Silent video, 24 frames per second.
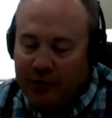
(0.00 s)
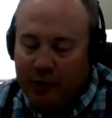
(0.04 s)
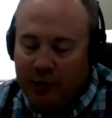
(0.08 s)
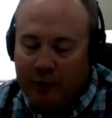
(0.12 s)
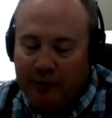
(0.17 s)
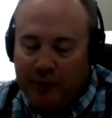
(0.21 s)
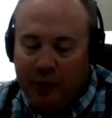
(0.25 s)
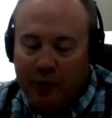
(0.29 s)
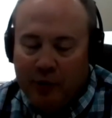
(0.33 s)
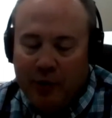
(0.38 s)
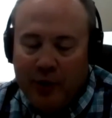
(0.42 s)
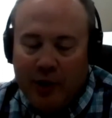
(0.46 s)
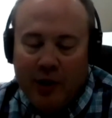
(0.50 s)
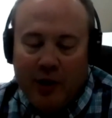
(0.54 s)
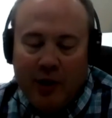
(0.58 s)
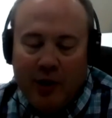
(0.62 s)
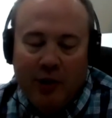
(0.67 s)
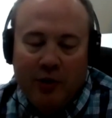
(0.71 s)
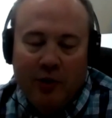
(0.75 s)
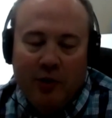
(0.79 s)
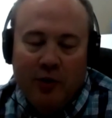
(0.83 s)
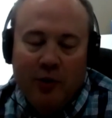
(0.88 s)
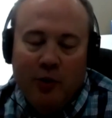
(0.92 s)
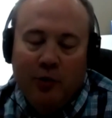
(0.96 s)
feel they
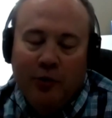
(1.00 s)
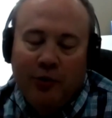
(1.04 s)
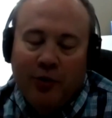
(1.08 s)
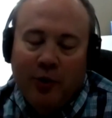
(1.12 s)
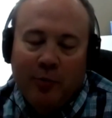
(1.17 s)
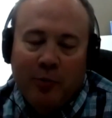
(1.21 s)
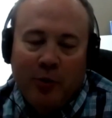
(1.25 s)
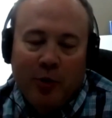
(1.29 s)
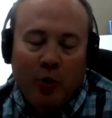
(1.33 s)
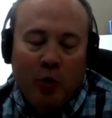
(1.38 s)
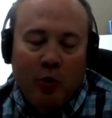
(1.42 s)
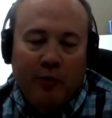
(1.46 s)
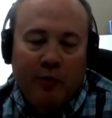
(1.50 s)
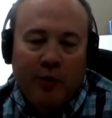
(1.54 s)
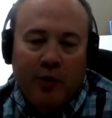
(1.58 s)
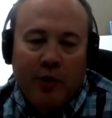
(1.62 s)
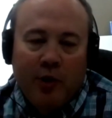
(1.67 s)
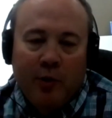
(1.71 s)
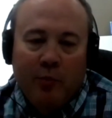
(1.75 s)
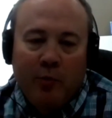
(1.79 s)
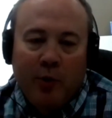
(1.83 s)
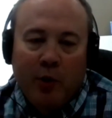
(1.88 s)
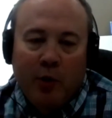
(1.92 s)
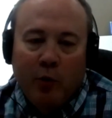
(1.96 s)
need to do something over
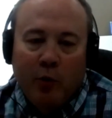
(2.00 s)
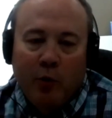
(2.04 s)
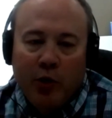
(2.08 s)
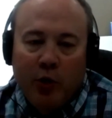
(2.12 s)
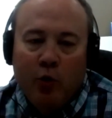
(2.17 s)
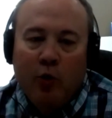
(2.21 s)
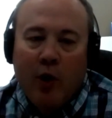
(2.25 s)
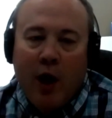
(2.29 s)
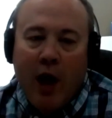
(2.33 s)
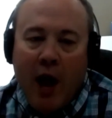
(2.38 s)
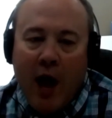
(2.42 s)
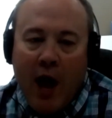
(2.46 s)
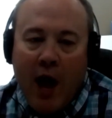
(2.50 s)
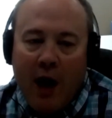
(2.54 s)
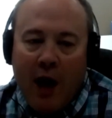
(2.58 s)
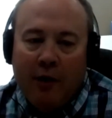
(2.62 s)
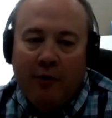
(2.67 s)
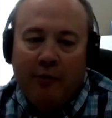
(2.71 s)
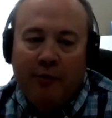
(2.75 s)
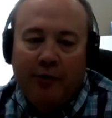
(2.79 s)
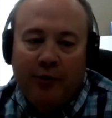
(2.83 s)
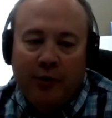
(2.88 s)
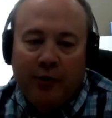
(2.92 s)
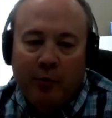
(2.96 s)
there, but we do
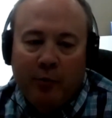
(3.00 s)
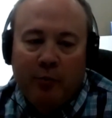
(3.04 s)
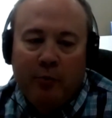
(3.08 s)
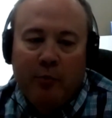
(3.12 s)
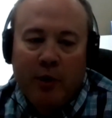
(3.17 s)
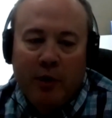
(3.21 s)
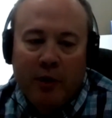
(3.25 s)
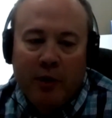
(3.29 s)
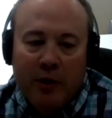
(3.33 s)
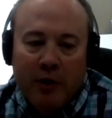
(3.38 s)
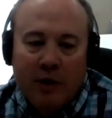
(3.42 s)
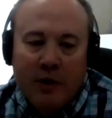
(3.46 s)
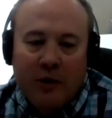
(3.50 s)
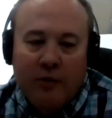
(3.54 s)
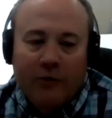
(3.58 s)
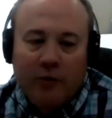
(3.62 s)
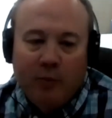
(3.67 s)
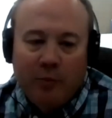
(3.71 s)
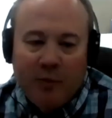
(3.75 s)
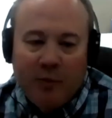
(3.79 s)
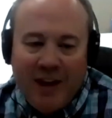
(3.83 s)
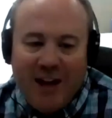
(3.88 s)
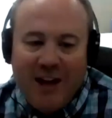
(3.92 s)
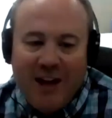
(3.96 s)
have some
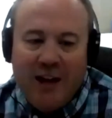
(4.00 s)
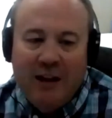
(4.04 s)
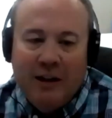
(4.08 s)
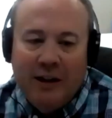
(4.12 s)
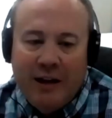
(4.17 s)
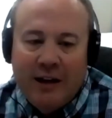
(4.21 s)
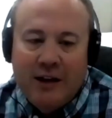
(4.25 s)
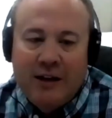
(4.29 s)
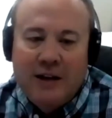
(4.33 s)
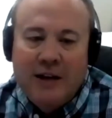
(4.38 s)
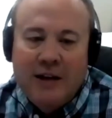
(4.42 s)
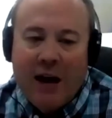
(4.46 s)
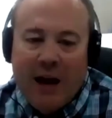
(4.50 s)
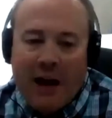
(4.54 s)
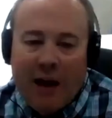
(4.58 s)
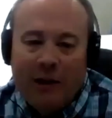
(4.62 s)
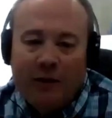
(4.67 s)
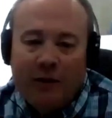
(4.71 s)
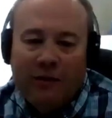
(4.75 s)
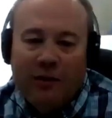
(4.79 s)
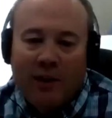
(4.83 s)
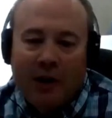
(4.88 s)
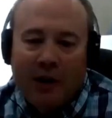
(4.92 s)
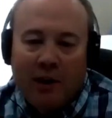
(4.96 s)
key lead
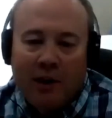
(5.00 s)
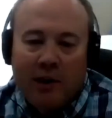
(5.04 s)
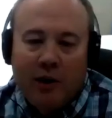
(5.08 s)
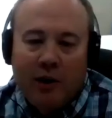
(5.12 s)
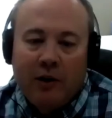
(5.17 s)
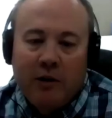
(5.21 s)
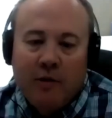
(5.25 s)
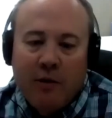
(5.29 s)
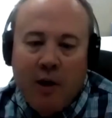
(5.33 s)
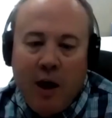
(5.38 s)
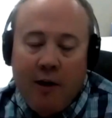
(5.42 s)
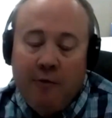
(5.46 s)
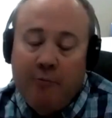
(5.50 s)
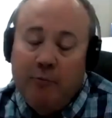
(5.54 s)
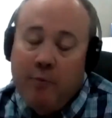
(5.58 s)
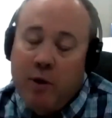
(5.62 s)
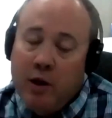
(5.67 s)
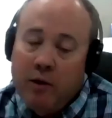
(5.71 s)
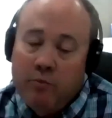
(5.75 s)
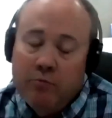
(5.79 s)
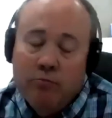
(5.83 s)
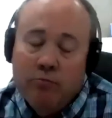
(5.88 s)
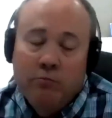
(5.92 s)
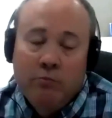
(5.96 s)
guys that have
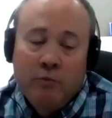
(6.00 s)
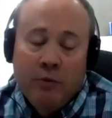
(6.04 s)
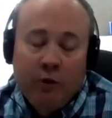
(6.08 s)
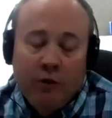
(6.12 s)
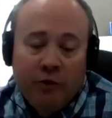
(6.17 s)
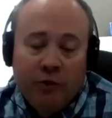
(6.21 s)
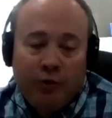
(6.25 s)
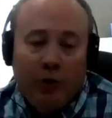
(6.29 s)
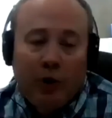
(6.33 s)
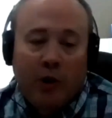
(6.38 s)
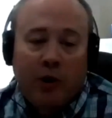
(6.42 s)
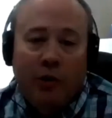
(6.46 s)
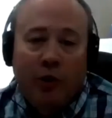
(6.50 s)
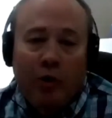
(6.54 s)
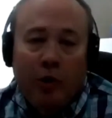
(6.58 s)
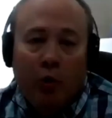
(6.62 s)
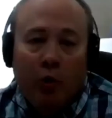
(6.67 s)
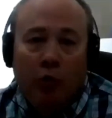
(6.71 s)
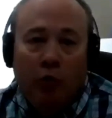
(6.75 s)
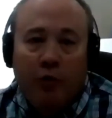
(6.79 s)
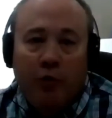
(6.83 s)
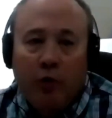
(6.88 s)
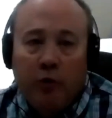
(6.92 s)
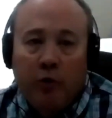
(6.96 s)
been strictly
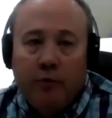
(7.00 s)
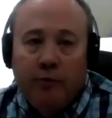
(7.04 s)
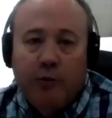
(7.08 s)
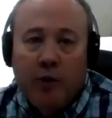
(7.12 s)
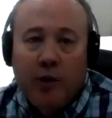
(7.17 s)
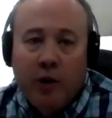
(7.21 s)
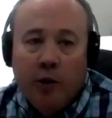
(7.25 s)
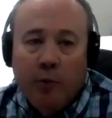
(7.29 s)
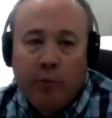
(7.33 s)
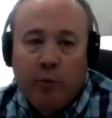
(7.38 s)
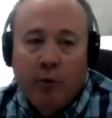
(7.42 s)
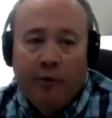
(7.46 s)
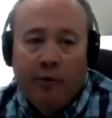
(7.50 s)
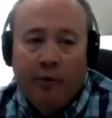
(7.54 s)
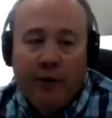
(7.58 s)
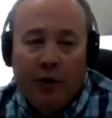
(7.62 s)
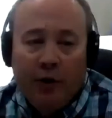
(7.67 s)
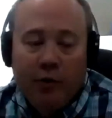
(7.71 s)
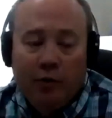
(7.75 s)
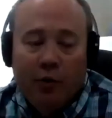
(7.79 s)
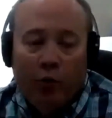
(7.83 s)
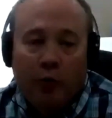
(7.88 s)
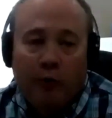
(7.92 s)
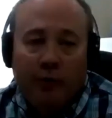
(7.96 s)
no-till for a number of
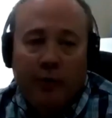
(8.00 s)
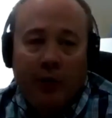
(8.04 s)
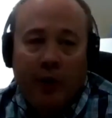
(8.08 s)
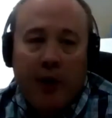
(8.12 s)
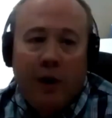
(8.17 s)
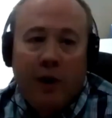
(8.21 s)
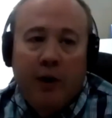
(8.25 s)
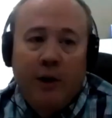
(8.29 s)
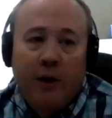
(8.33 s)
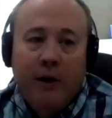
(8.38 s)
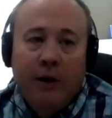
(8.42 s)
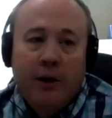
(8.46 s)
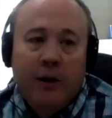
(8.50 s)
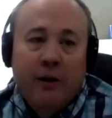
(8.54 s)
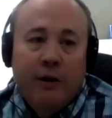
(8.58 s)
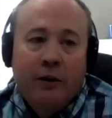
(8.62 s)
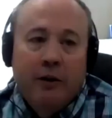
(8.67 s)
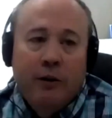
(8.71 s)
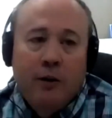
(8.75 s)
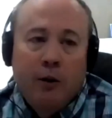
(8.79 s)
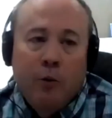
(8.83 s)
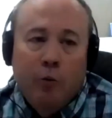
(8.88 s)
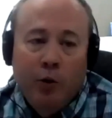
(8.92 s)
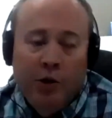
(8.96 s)
years over there.
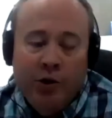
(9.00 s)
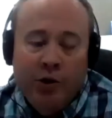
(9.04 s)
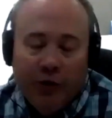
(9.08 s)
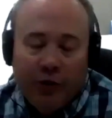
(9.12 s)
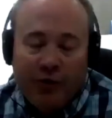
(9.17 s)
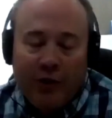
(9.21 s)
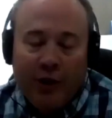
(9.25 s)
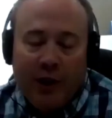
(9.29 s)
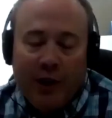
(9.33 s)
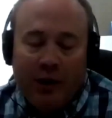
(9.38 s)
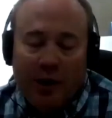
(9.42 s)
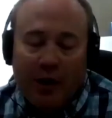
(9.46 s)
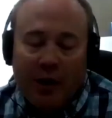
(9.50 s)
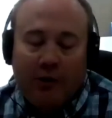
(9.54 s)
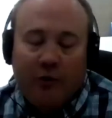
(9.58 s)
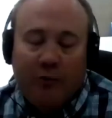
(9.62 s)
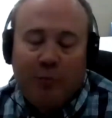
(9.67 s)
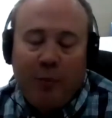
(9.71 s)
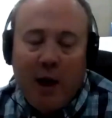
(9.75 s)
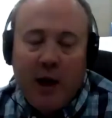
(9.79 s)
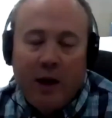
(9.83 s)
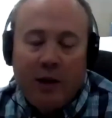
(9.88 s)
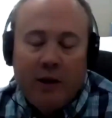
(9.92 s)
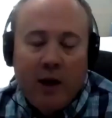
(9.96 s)
We just need to
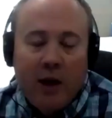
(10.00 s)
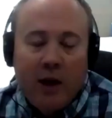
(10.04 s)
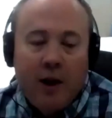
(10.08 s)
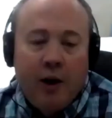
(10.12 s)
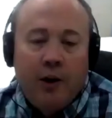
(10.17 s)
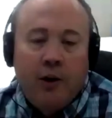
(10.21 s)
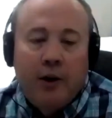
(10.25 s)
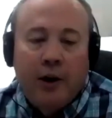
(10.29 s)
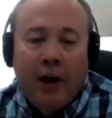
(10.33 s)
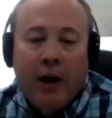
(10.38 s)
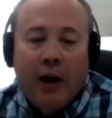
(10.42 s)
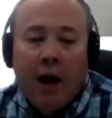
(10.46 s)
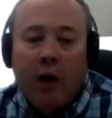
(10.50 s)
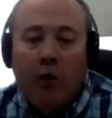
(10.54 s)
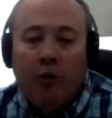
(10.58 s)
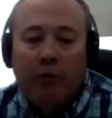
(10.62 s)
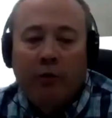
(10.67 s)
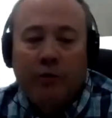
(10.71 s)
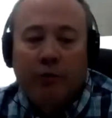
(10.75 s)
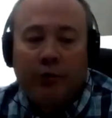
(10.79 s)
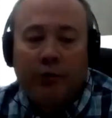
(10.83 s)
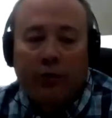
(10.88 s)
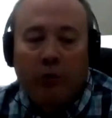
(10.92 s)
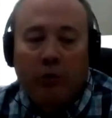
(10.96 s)
expand that area out.
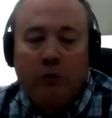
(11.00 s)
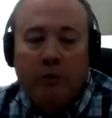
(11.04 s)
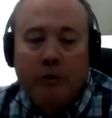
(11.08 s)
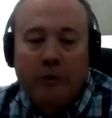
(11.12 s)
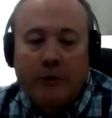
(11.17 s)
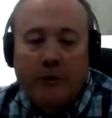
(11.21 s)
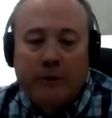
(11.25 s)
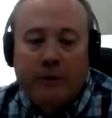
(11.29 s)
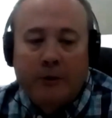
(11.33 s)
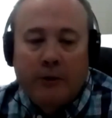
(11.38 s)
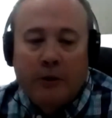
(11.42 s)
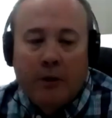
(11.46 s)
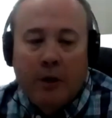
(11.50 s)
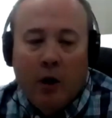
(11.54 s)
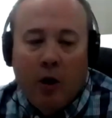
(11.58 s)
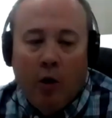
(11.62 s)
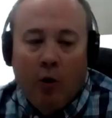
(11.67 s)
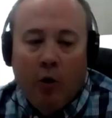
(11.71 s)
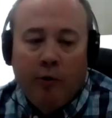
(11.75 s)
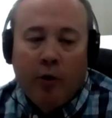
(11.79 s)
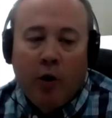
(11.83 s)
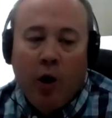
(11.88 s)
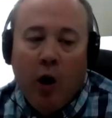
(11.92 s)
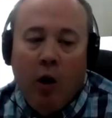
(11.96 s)
So
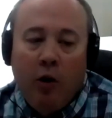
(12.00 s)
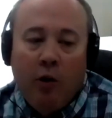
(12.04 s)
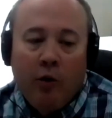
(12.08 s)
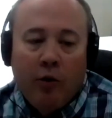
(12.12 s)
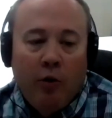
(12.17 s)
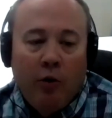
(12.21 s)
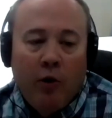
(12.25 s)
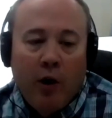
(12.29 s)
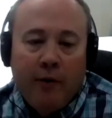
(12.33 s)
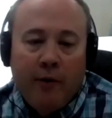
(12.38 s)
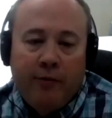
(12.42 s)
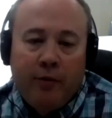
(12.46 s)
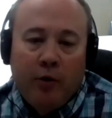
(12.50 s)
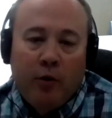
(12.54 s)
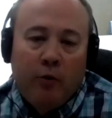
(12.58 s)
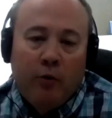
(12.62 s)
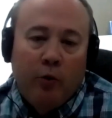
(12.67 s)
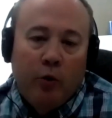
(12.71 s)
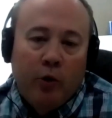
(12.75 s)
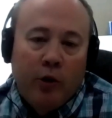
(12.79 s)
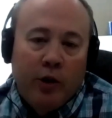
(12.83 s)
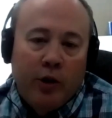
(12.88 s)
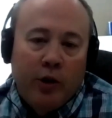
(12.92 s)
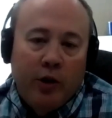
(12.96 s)
overall, although I feel
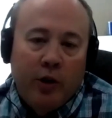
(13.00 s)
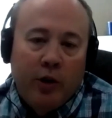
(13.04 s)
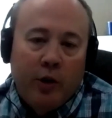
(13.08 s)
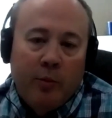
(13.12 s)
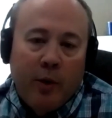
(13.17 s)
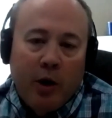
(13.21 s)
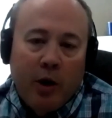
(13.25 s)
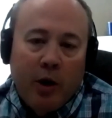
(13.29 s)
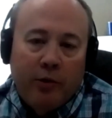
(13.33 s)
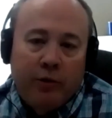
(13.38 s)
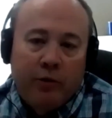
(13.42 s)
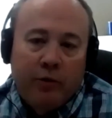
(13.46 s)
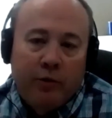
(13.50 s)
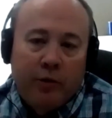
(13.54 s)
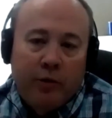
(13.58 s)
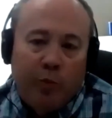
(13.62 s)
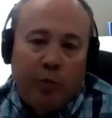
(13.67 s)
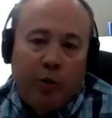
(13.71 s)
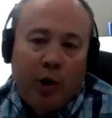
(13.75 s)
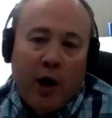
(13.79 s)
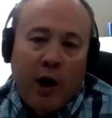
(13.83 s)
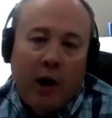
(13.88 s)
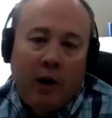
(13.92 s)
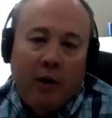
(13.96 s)
really good about the
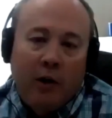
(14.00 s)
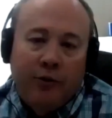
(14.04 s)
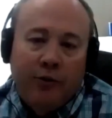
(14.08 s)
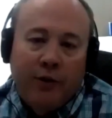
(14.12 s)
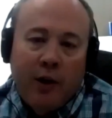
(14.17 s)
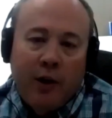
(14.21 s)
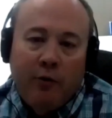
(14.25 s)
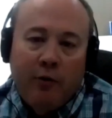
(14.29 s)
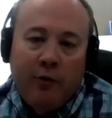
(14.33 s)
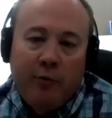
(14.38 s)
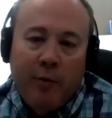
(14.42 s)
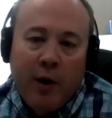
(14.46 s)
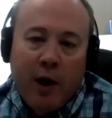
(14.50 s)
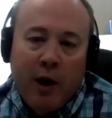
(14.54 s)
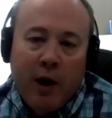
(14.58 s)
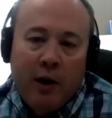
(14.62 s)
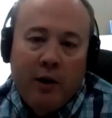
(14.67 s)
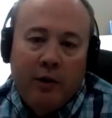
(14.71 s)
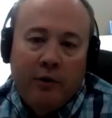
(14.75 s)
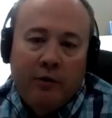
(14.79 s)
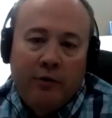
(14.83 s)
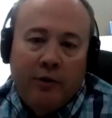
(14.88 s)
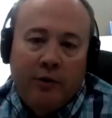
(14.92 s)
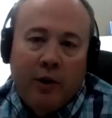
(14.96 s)
progress that we've made
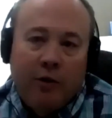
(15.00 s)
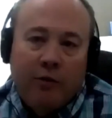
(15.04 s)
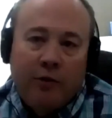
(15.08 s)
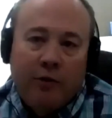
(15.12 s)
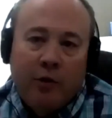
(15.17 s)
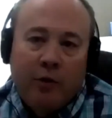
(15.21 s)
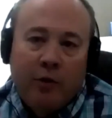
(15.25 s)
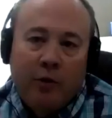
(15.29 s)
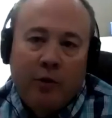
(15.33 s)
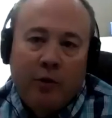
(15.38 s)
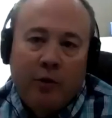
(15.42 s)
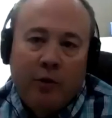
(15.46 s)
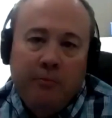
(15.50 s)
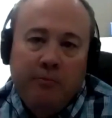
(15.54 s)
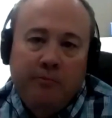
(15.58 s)
in South Dakota.